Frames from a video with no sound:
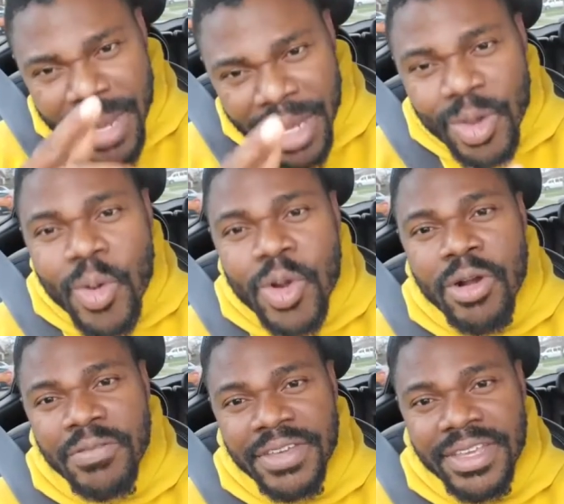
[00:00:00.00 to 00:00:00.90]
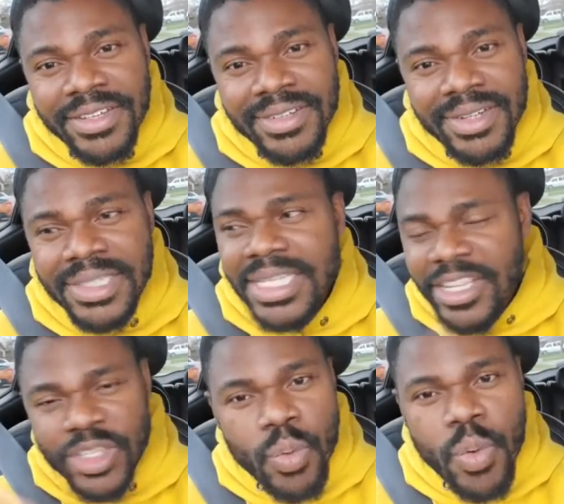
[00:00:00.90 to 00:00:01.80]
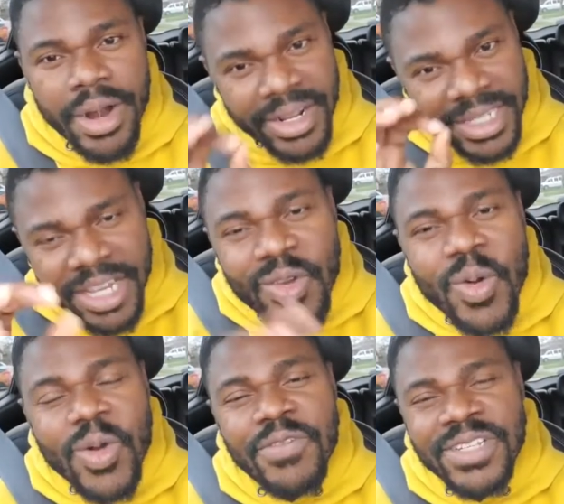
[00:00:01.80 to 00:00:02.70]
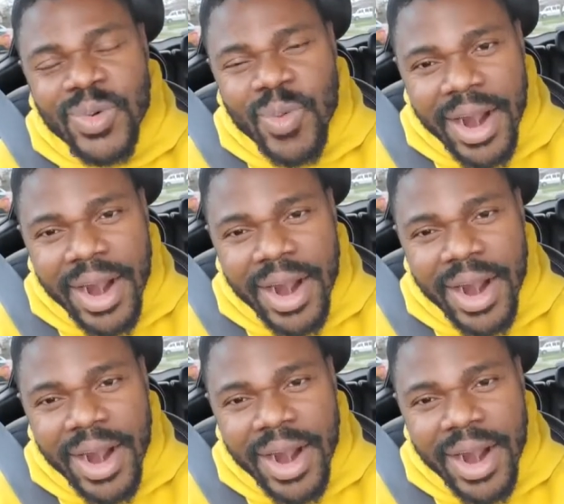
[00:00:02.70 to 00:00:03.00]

and buy the coffee itself so you can make your own coffee.